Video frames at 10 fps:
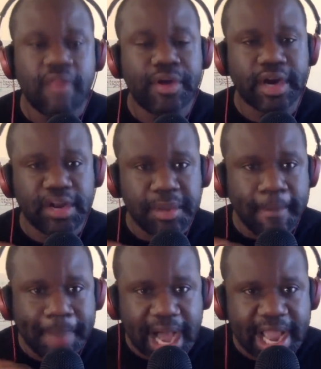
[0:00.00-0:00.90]
They're going to be
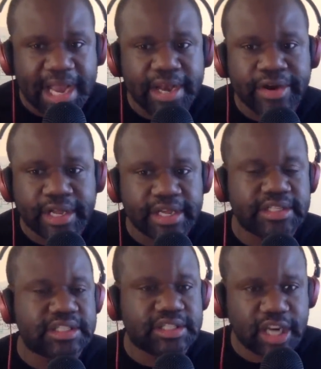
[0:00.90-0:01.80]
buying their
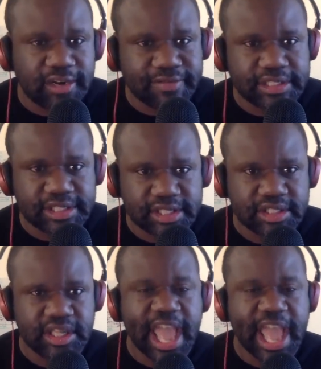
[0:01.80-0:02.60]
goods and services